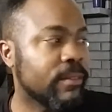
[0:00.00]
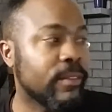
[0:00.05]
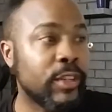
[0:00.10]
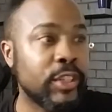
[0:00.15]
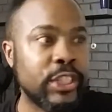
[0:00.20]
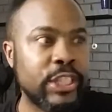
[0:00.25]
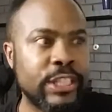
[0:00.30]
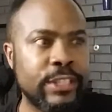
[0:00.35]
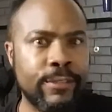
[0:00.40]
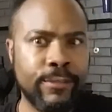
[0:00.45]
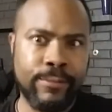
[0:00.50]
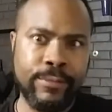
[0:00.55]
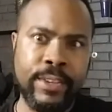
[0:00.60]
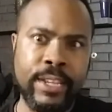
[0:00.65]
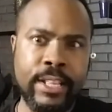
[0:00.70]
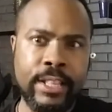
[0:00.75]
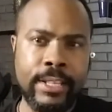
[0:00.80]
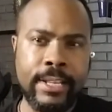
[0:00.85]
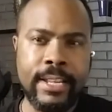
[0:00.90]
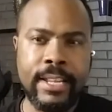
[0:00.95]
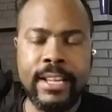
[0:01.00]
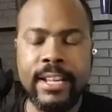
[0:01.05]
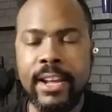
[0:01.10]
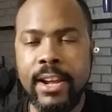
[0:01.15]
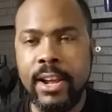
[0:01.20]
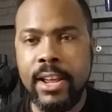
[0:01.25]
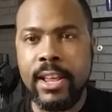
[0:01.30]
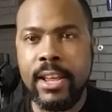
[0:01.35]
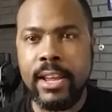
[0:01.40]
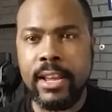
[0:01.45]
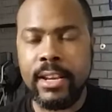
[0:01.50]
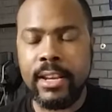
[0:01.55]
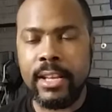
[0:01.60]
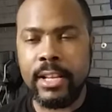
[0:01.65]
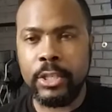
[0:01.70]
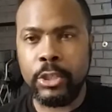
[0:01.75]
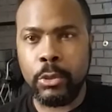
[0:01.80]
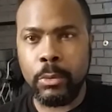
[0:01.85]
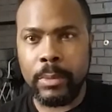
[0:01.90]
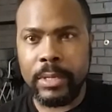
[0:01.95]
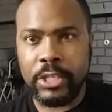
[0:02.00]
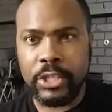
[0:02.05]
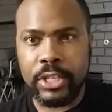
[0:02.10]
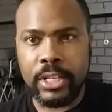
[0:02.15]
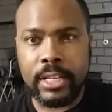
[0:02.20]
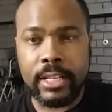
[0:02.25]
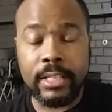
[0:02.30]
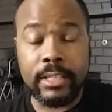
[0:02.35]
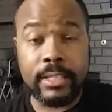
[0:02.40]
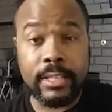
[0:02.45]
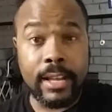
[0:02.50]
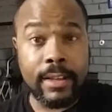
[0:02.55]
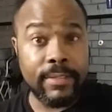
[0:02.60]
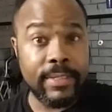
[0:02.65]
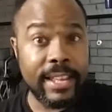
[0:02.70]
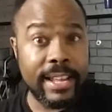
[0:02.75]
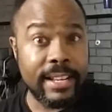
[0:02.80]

versus feeling and intuition and stuff.